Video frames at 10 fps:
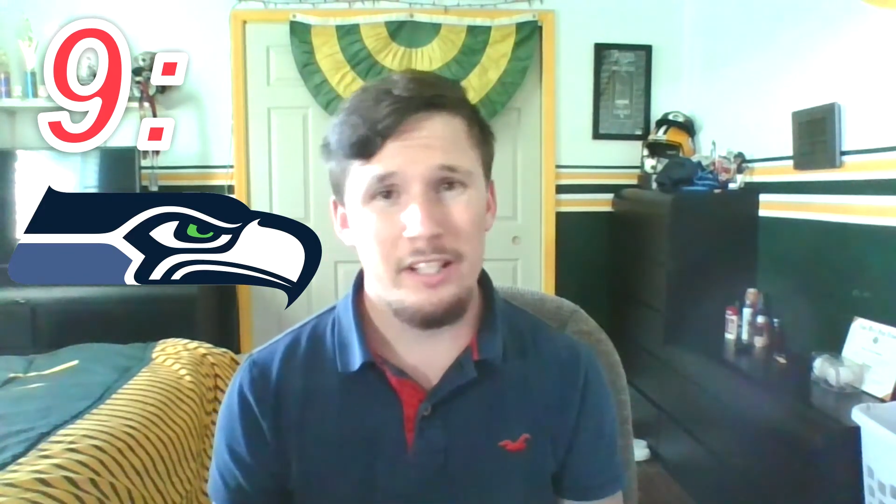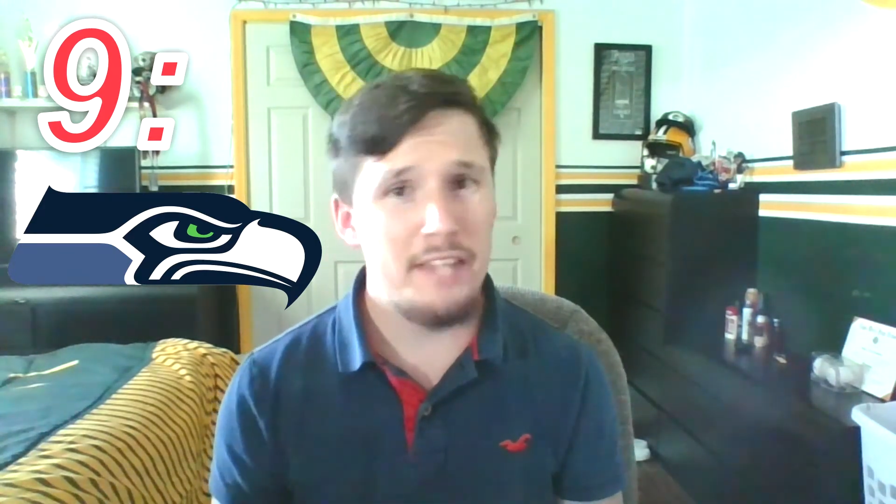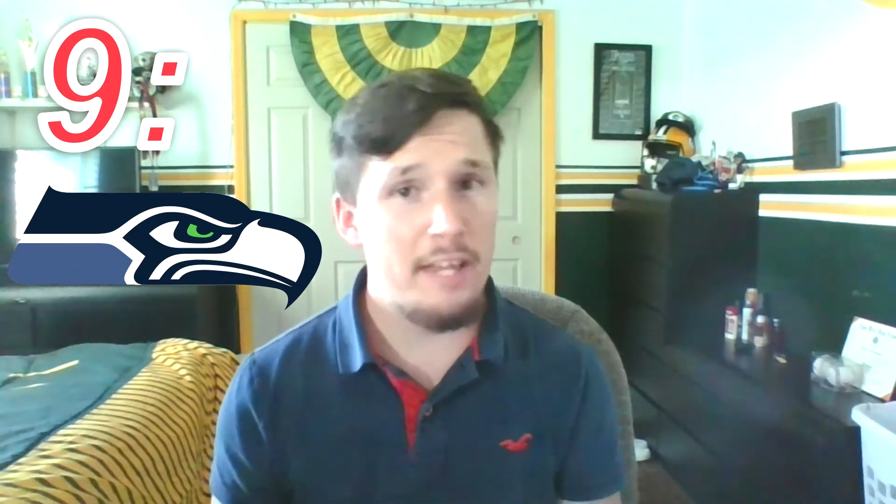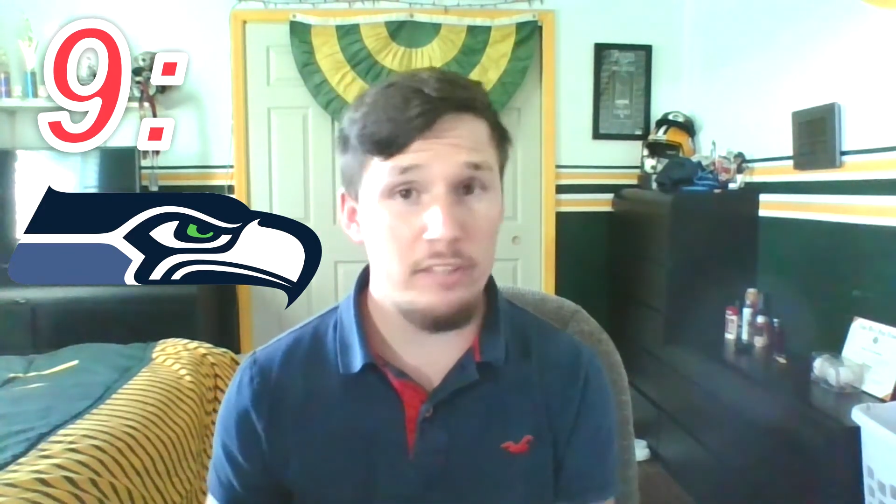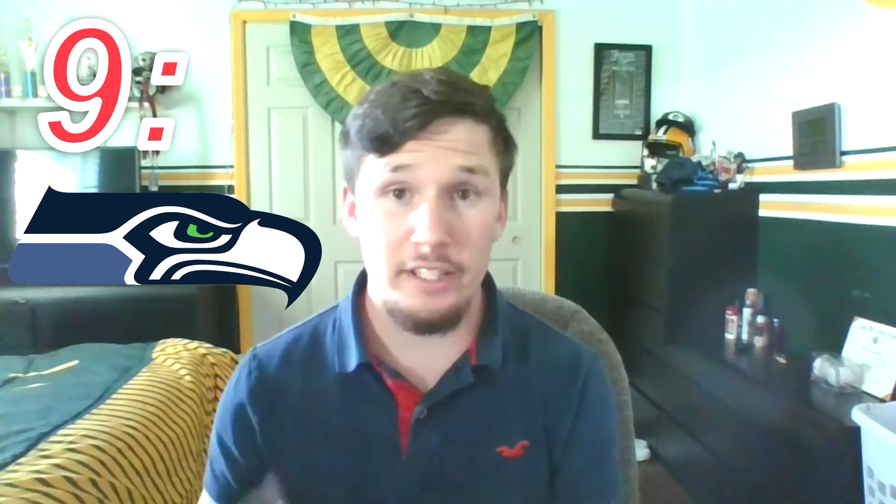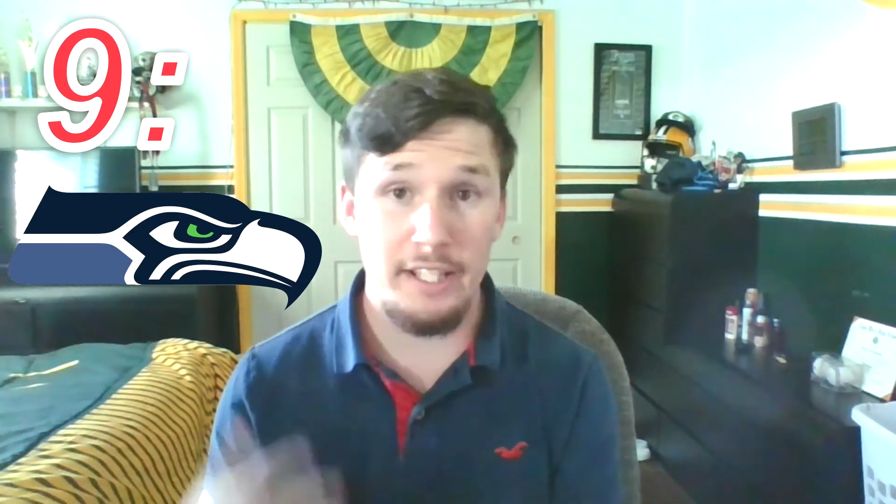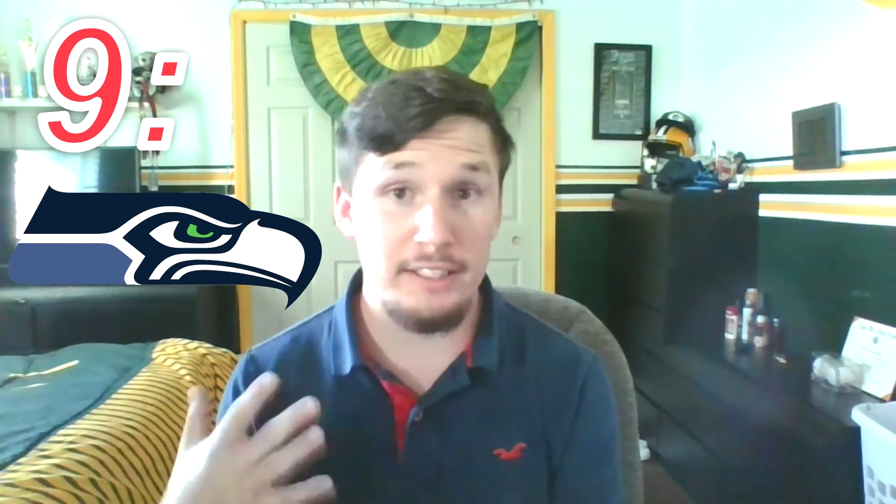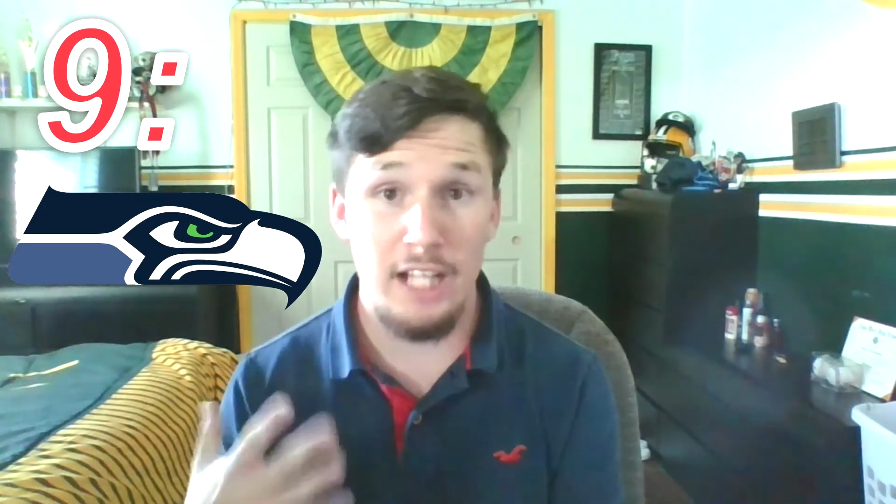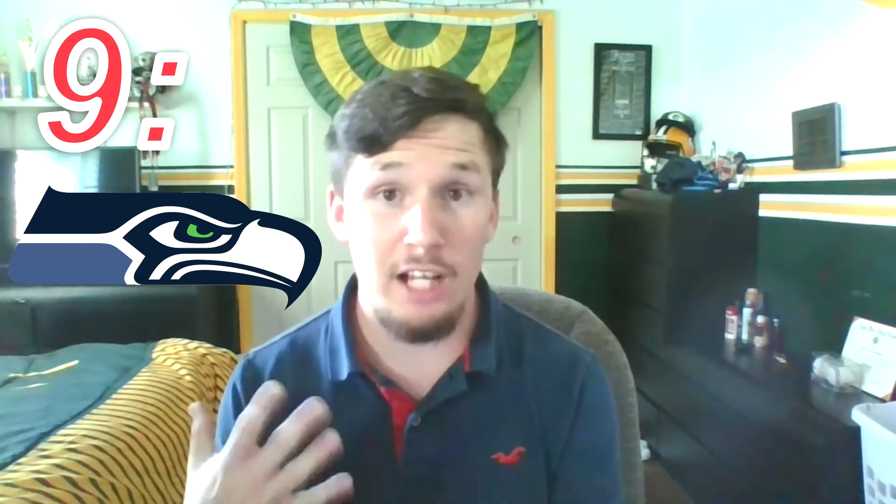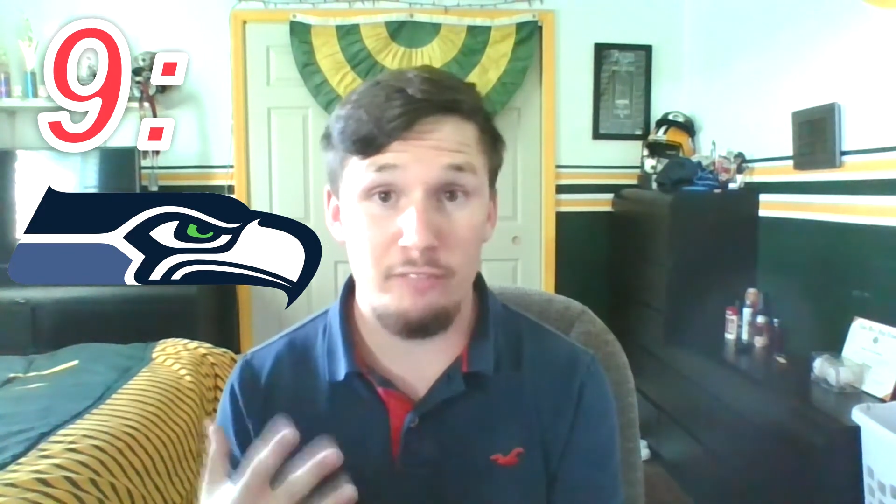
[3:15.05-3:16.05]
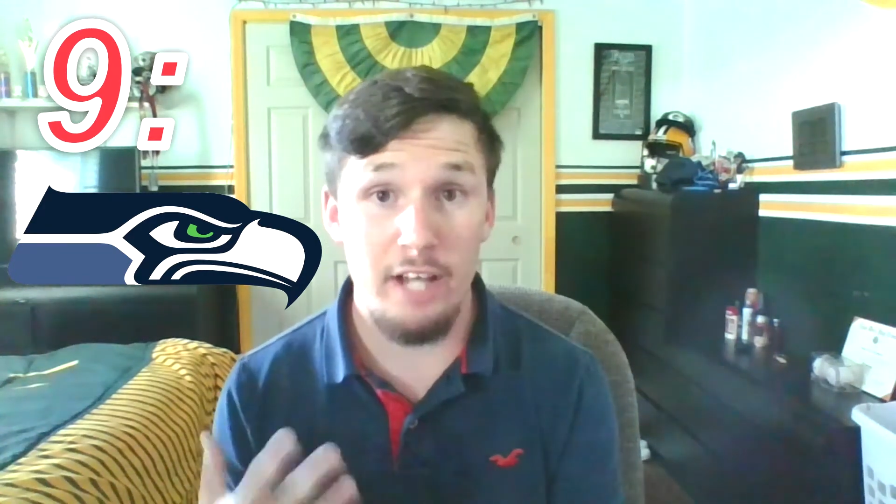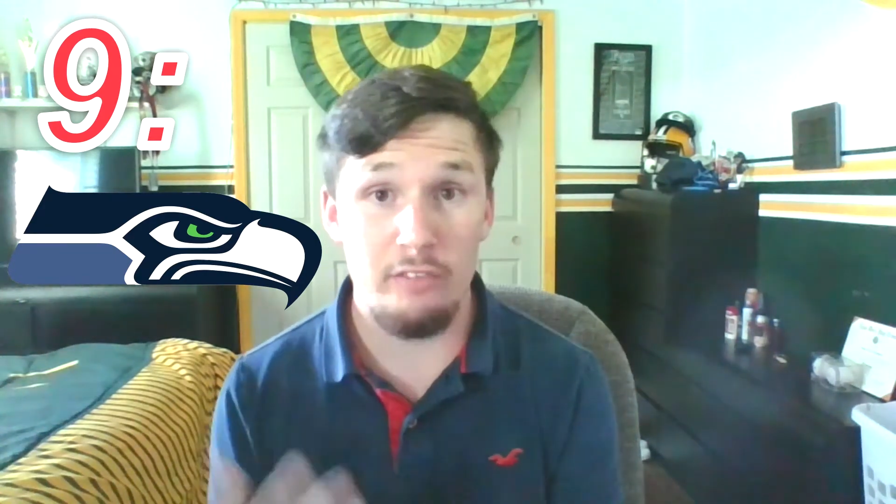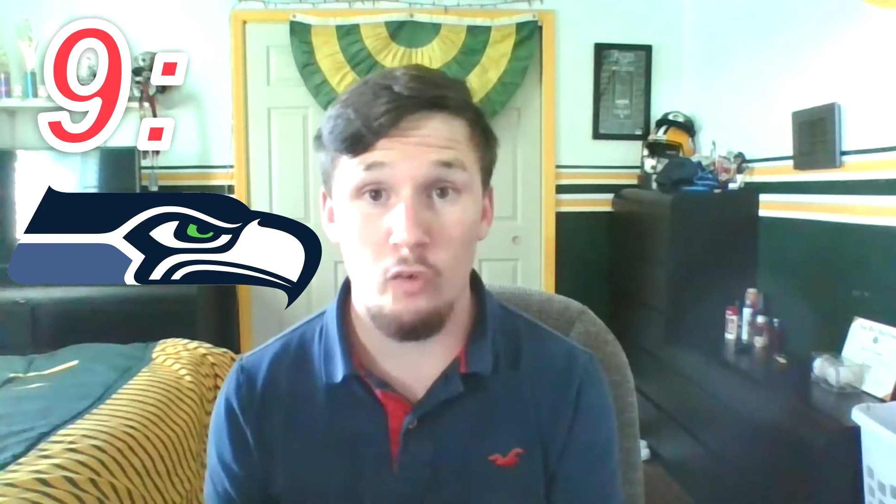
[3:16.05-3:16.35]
Definitely a top 5